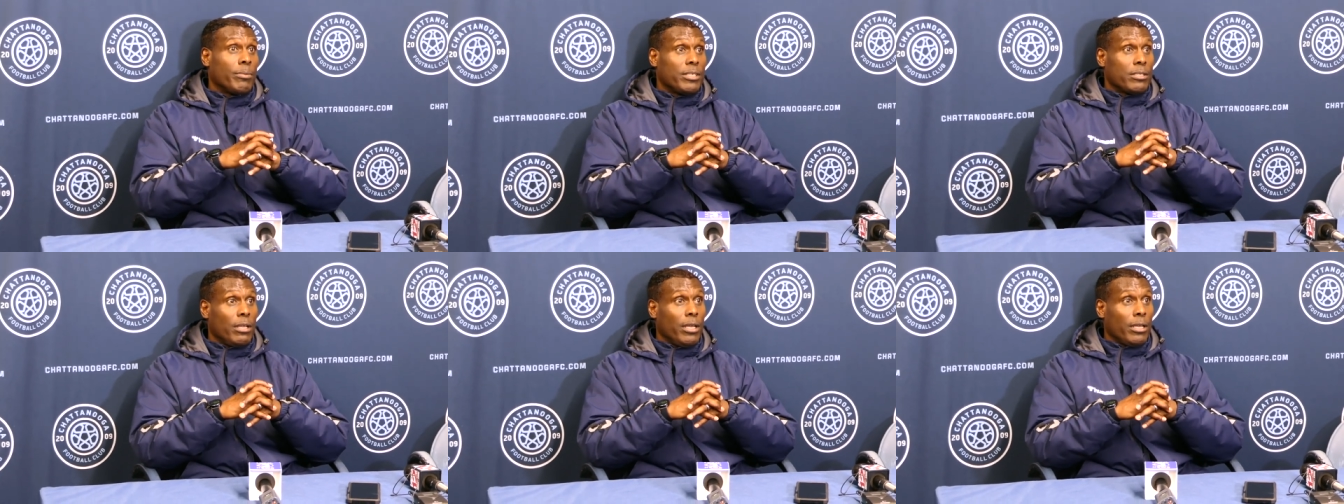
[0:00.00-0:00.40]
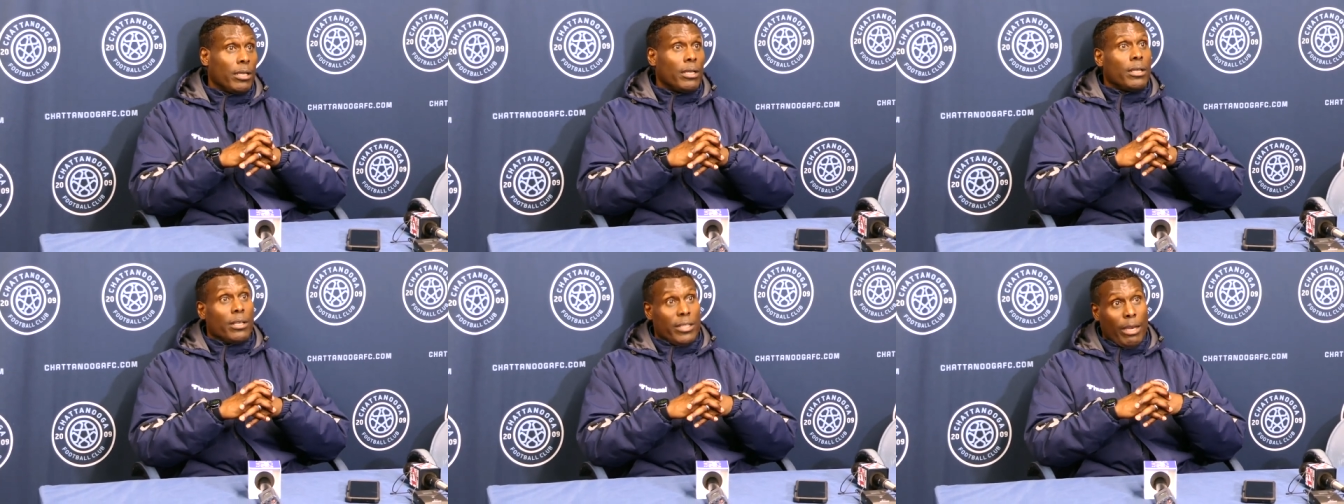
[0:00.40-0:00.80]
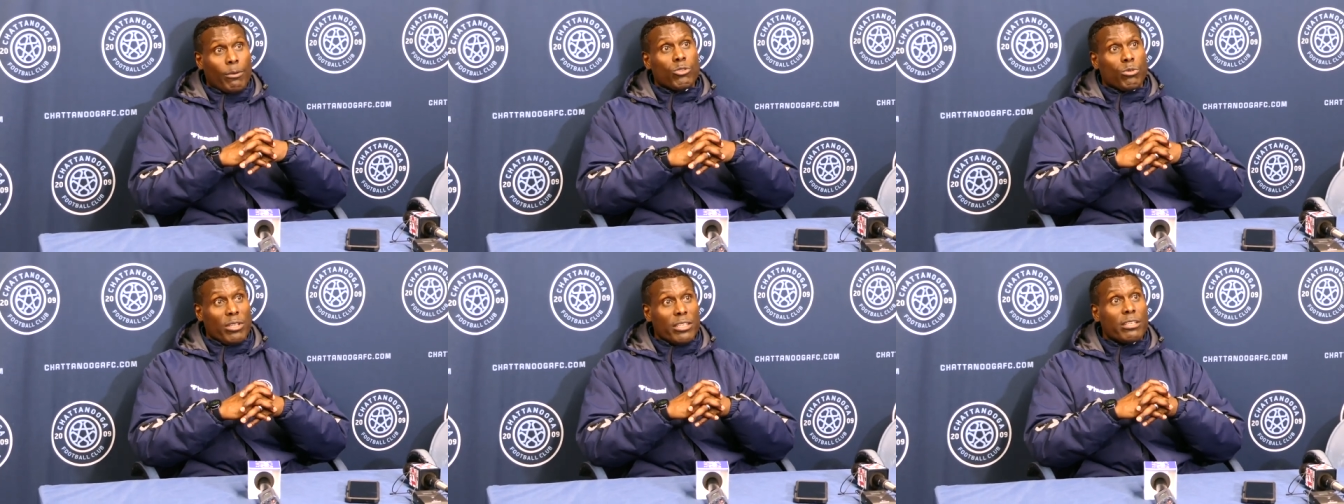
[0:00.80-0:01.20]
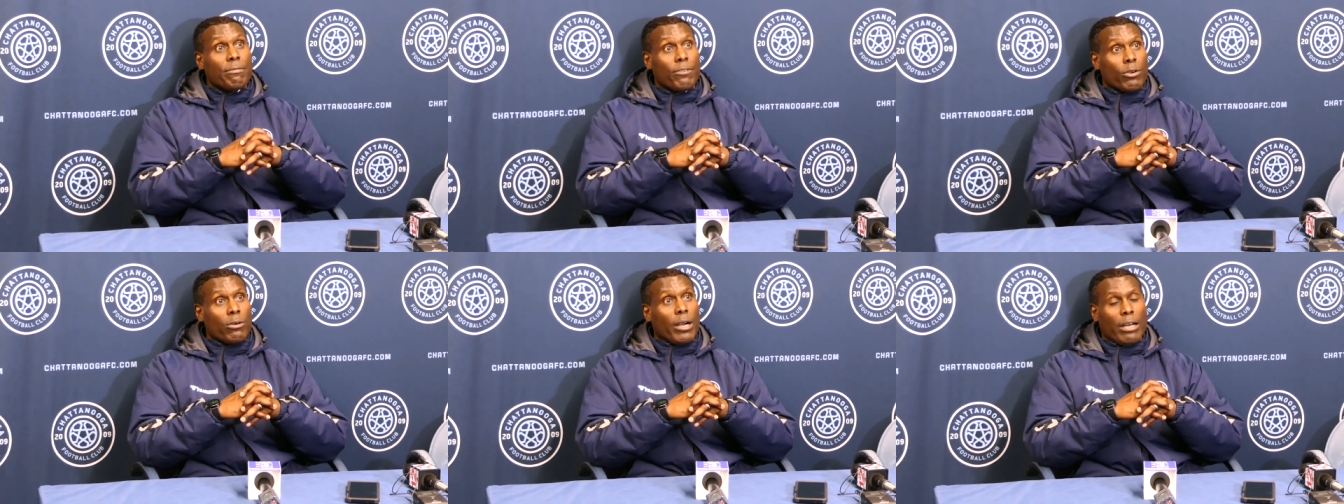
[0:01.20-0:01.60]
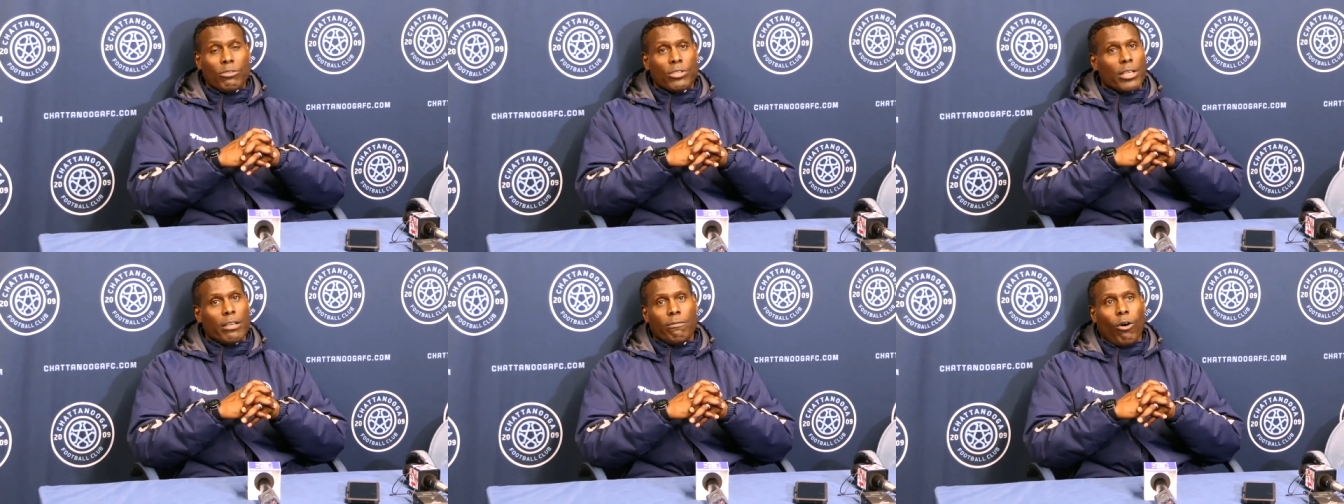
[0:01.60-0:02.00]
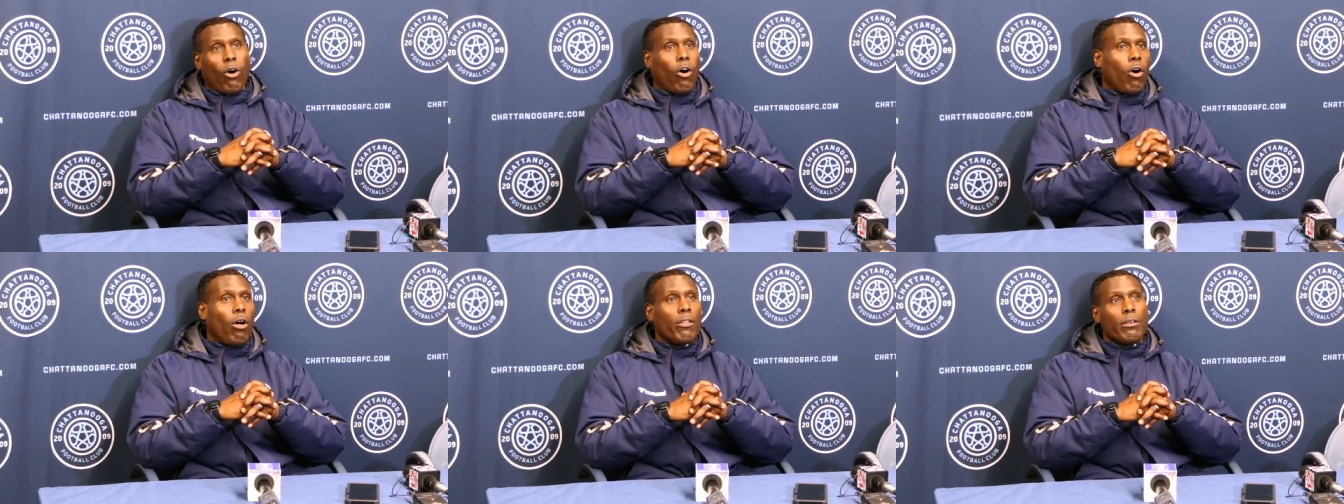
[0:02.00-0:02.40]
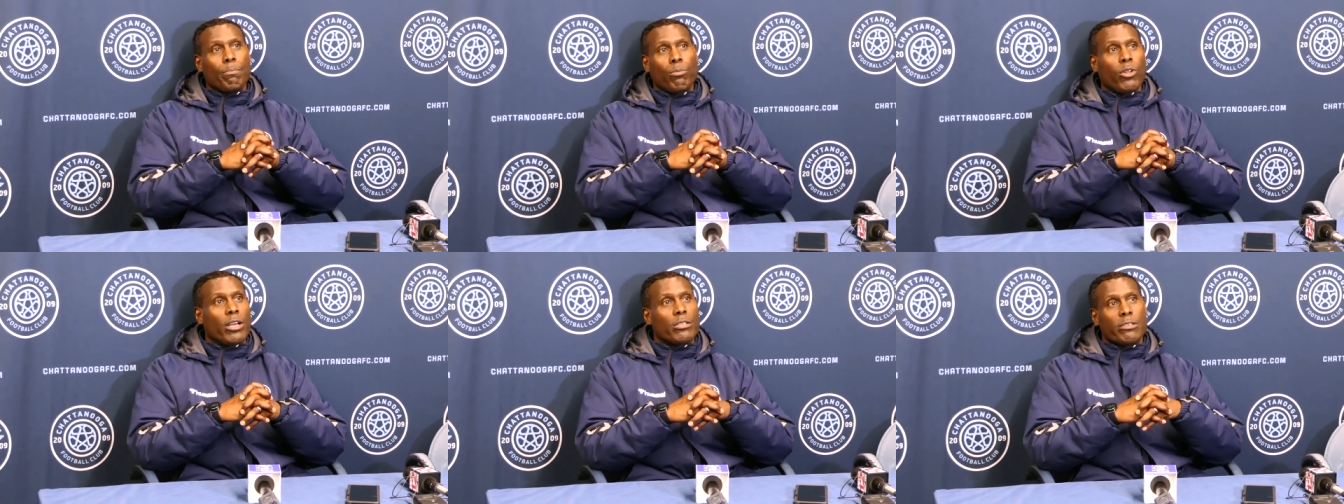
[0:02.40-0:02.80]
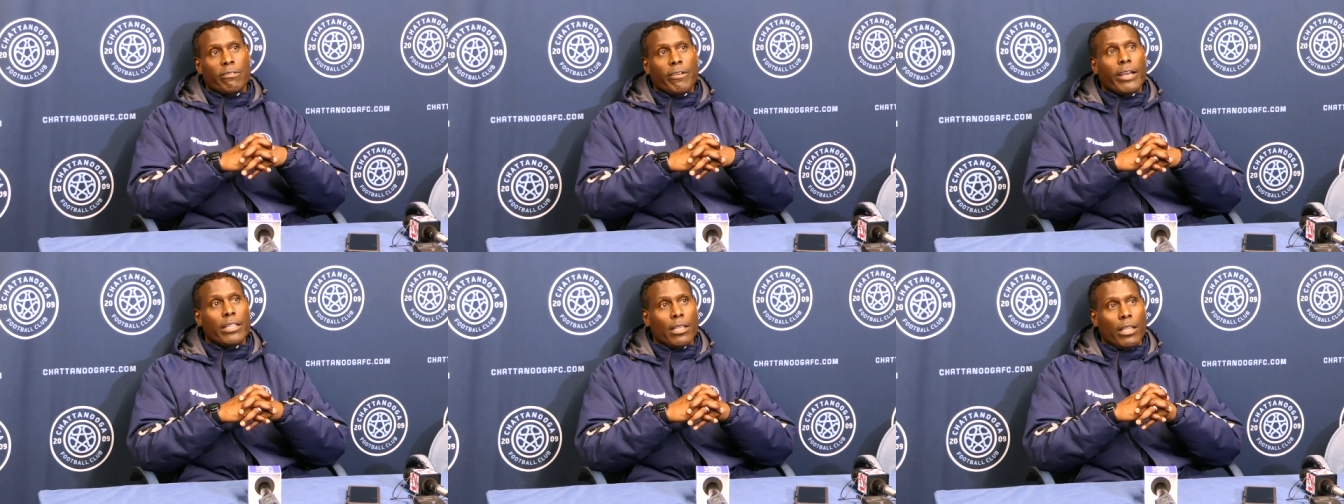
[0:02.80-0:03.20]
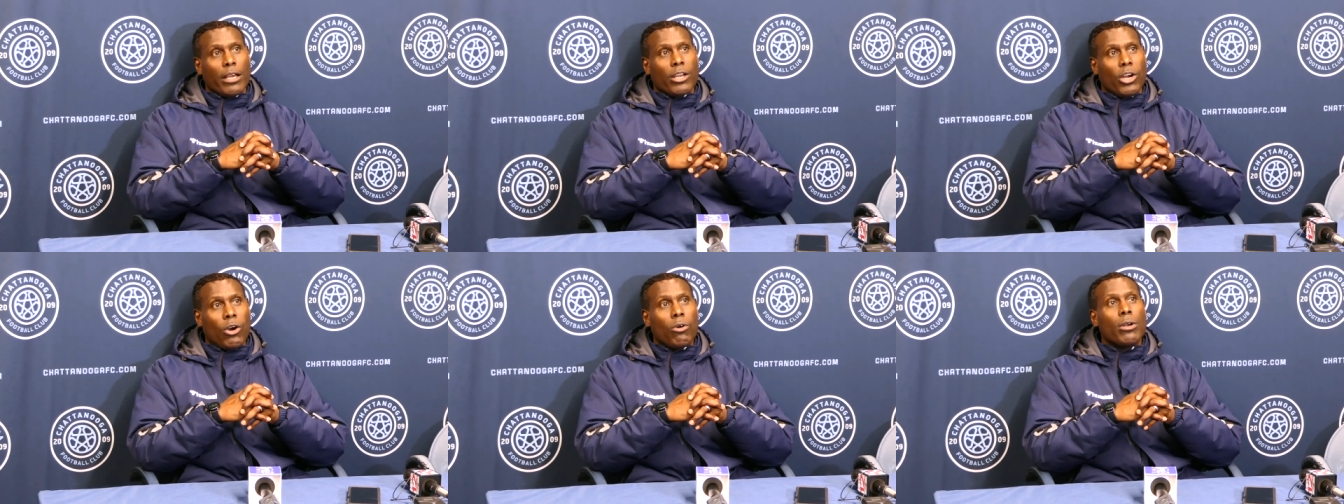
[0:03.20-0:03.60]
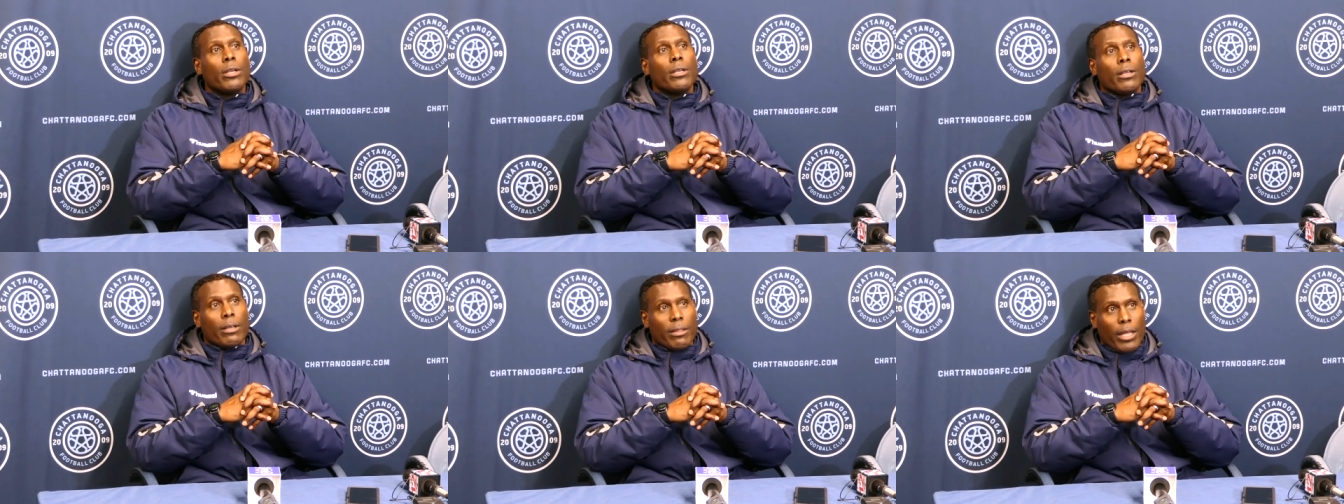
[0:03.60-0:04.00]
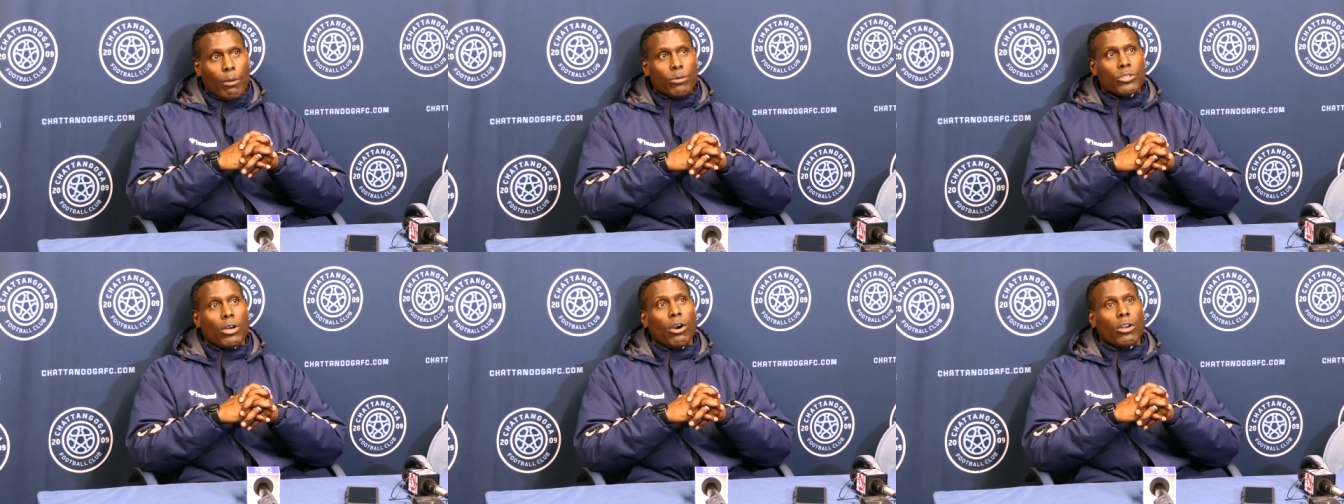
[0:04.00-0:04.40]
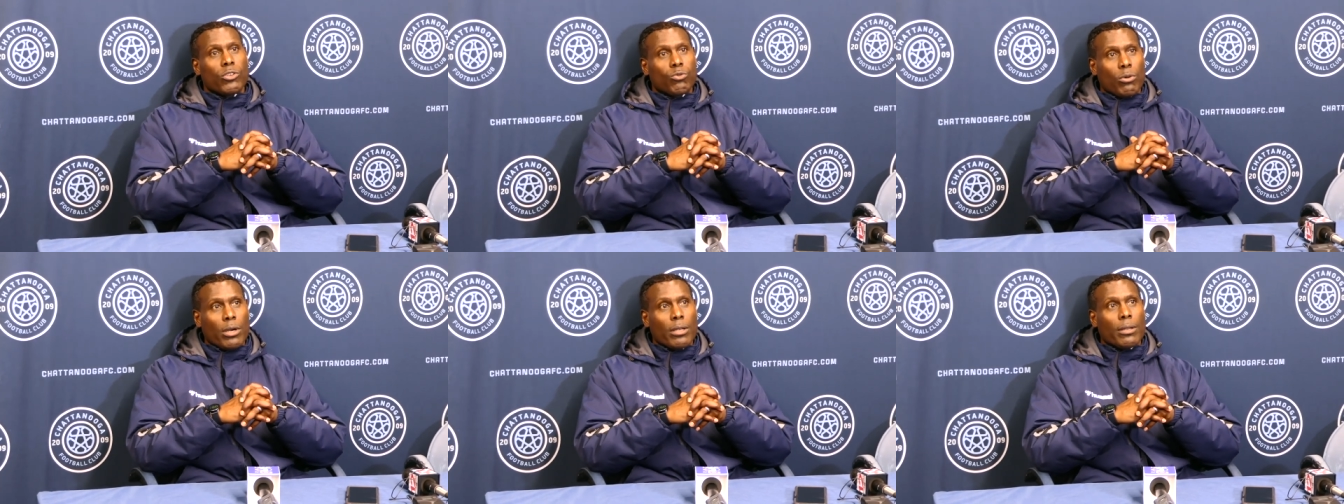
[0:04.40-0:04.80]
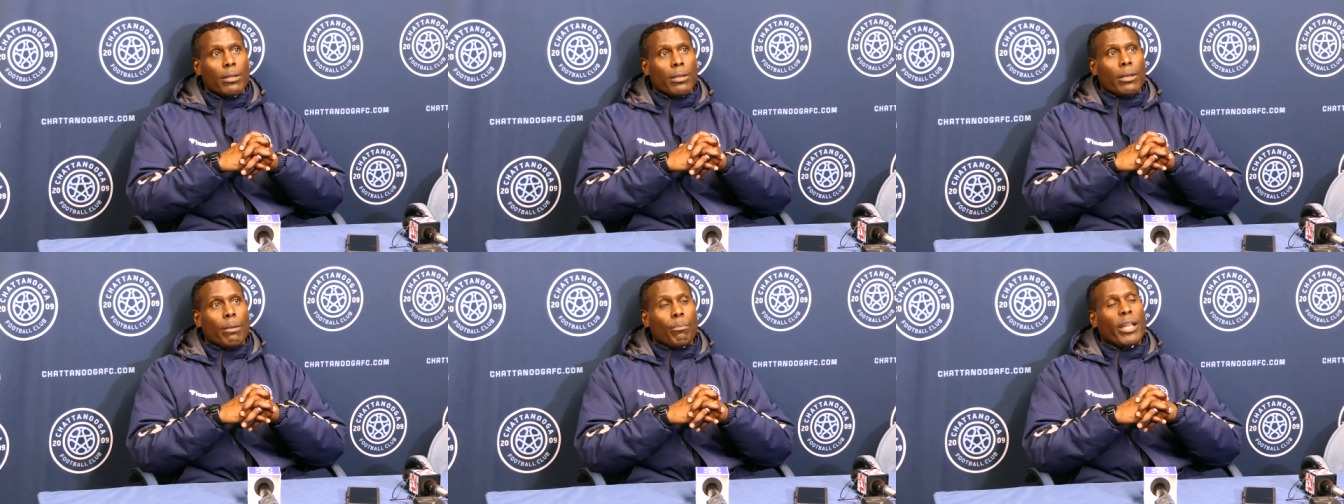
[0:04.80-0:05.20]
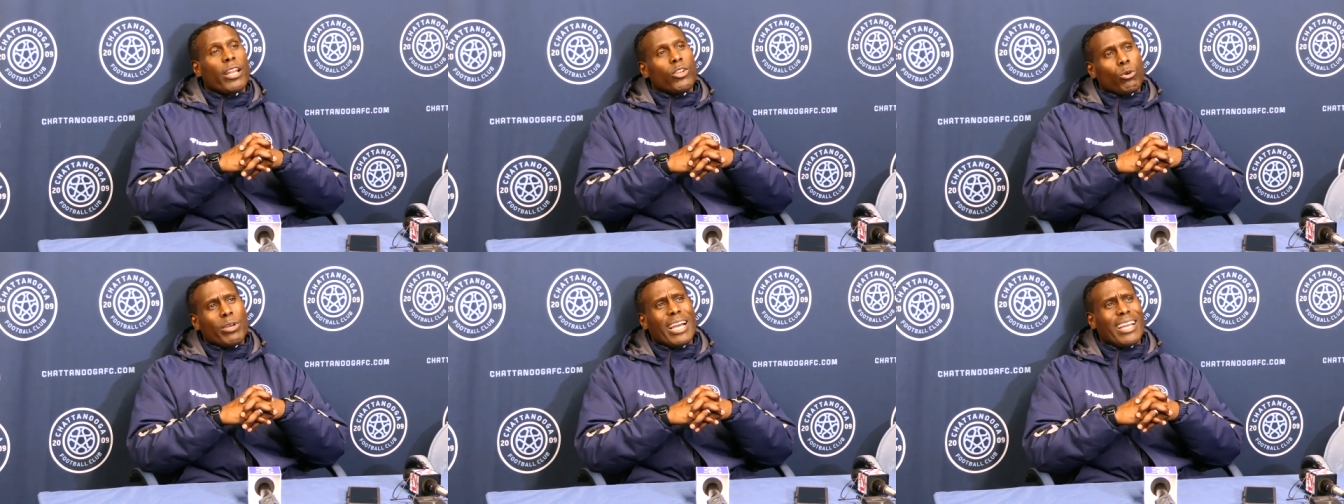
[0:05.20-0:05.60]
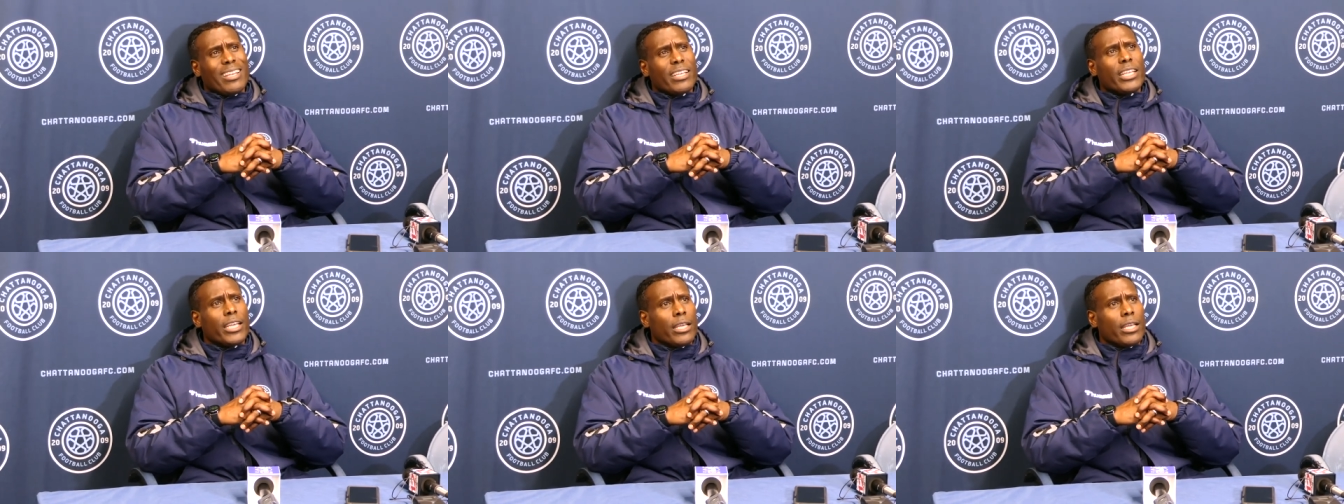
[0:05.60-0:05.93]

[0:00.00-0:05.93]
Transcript: It's like, that was really difficult. I'll say of all the players I've ever had to let go, that was the hardest one. But I knew we had to